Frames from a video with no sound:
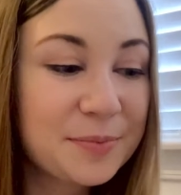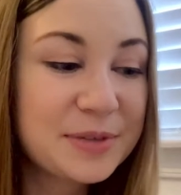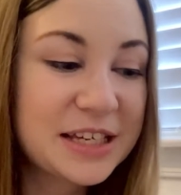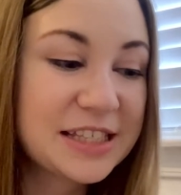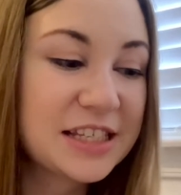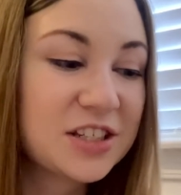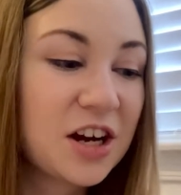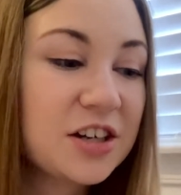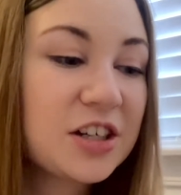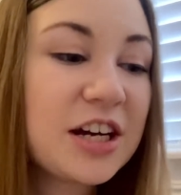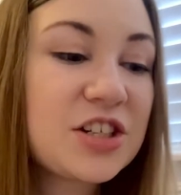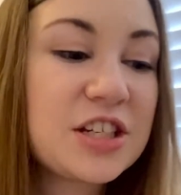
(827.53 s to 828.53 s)
because his
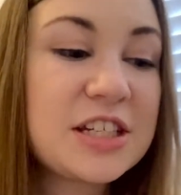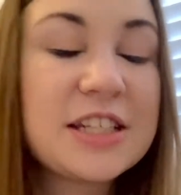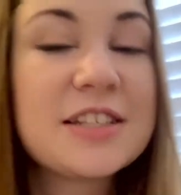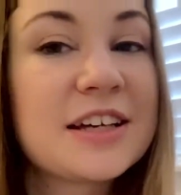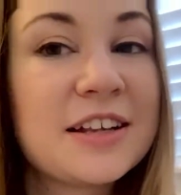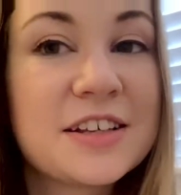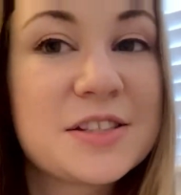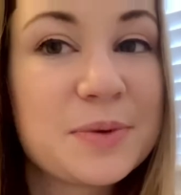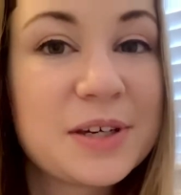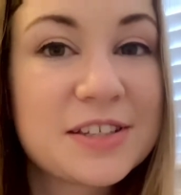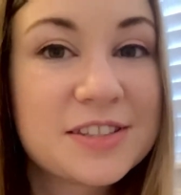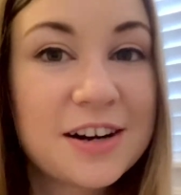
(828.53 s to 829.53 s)
doctor actually did tell us we
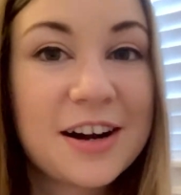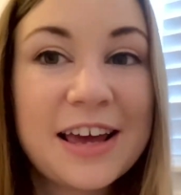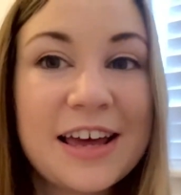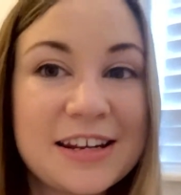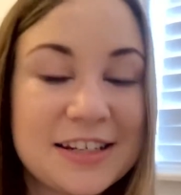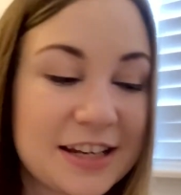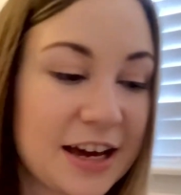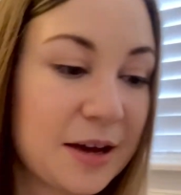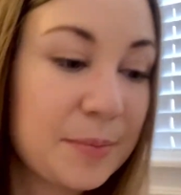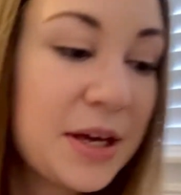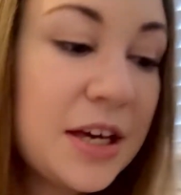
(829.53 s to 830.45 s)
could start at any time